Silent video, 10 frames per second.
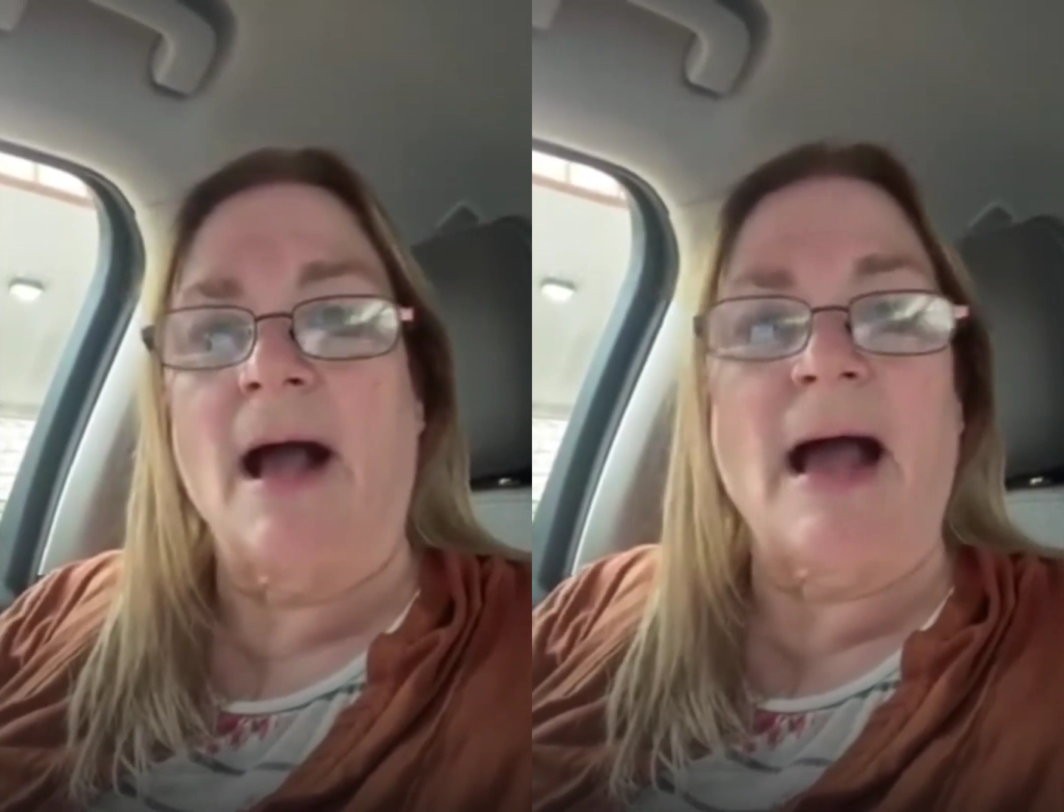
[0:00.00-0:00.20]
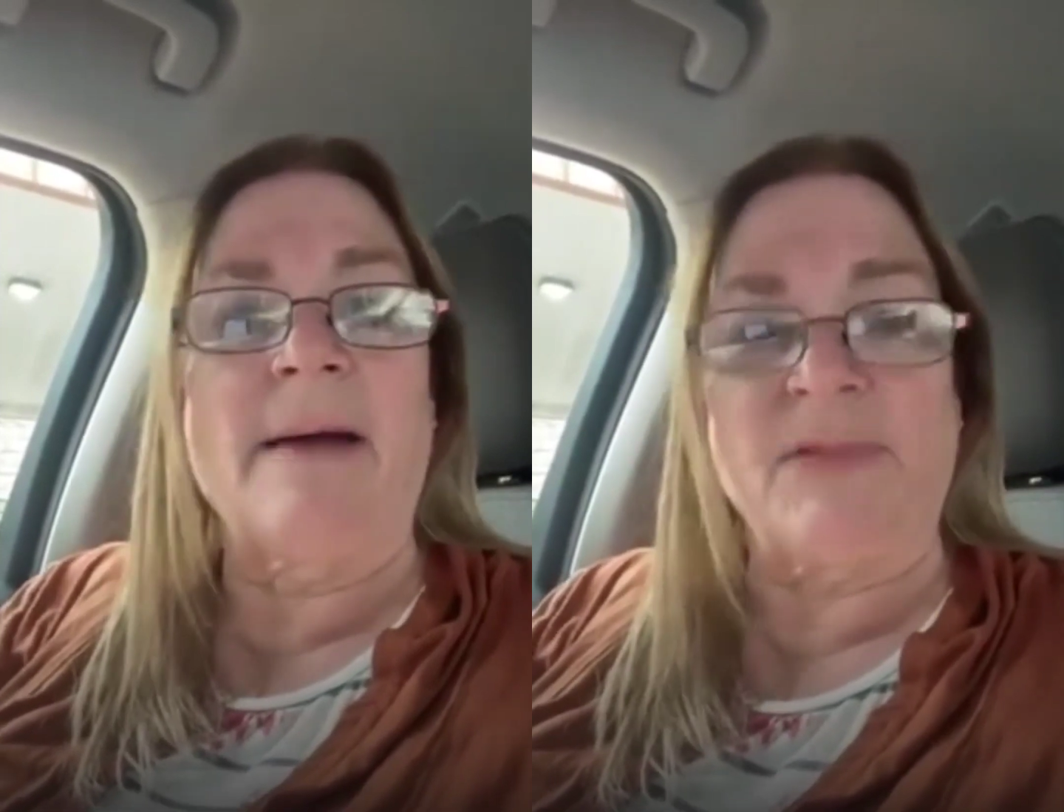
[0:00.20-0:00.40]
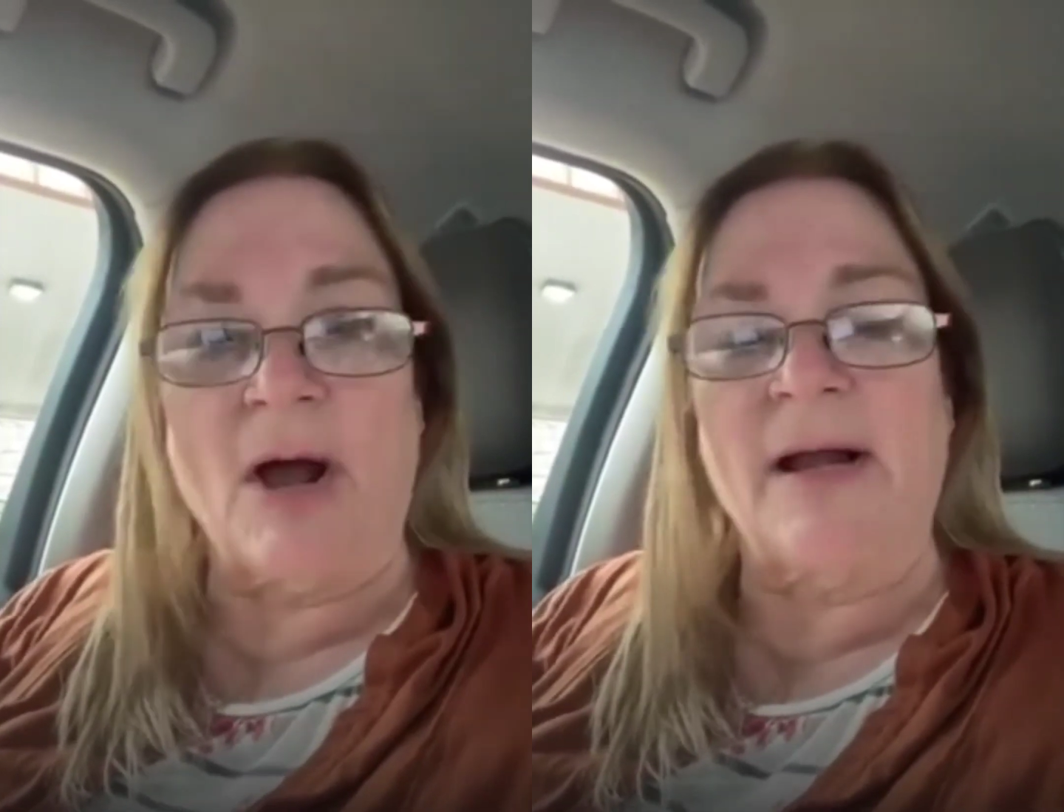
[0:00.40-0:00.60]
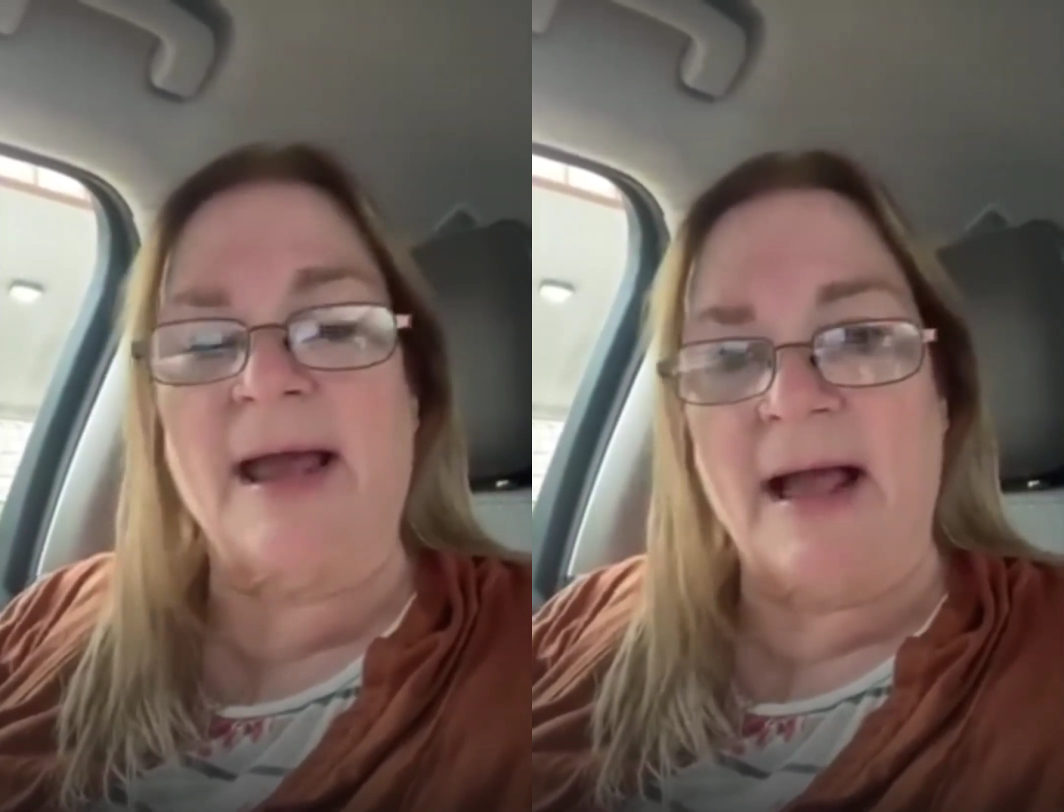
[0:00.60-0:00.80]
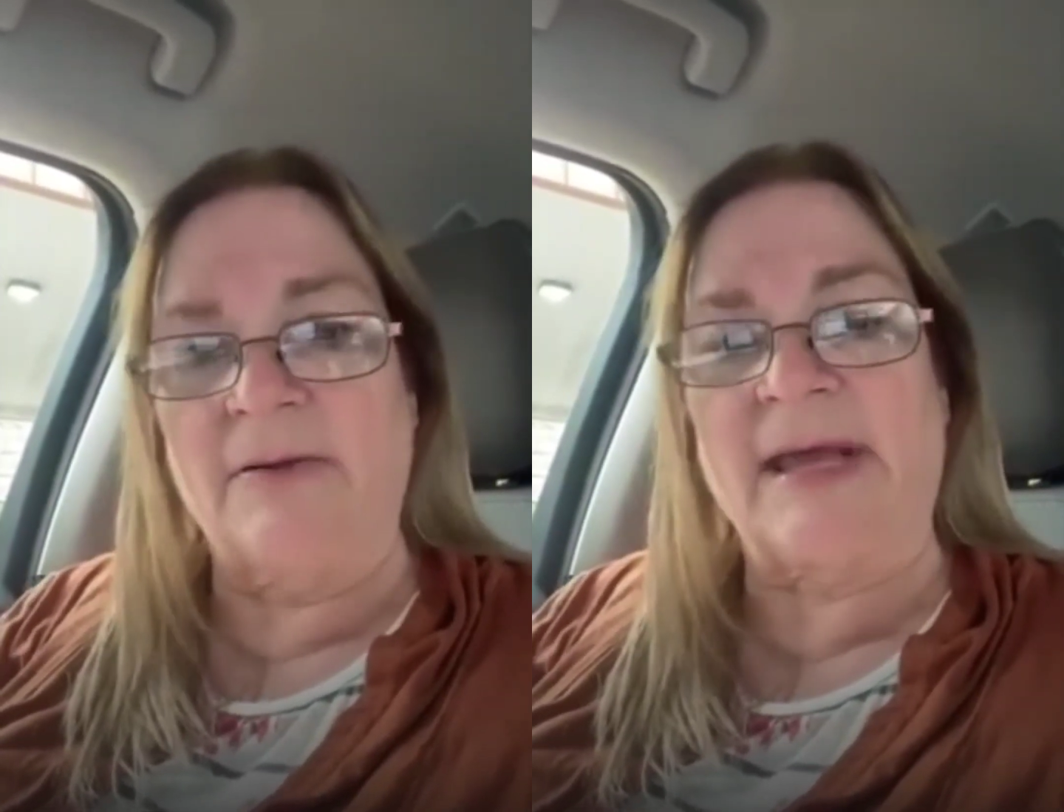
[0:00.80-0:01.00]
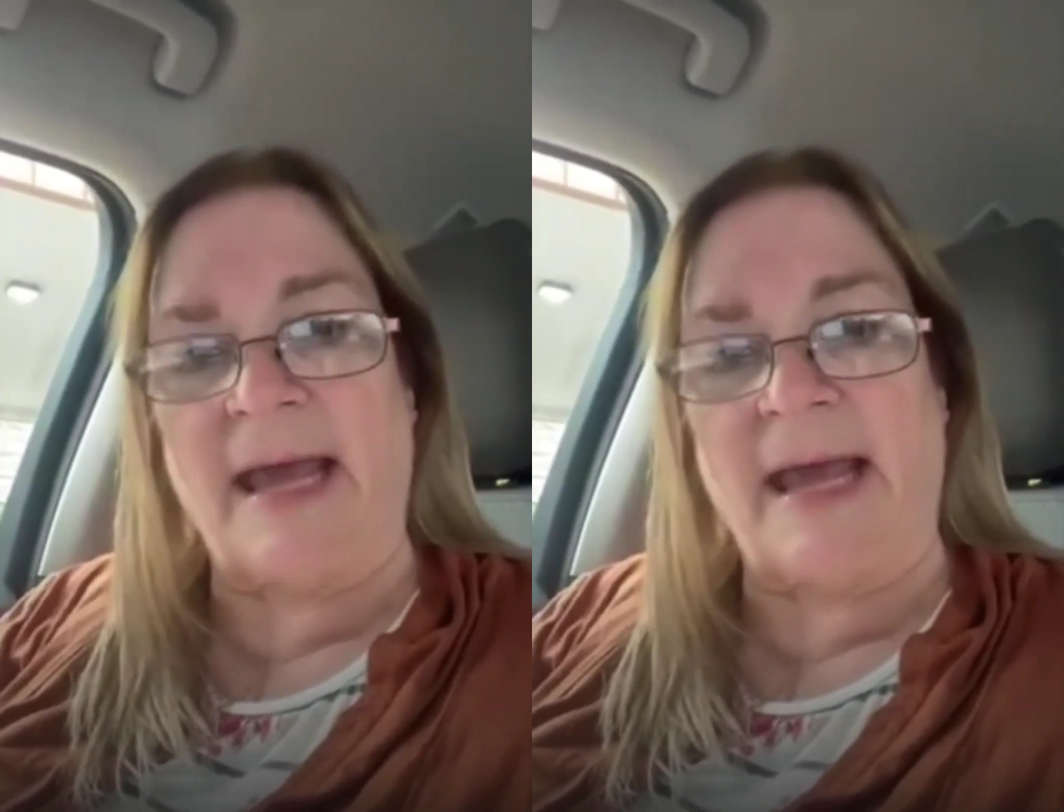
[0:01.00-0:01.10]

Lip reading: I'm not out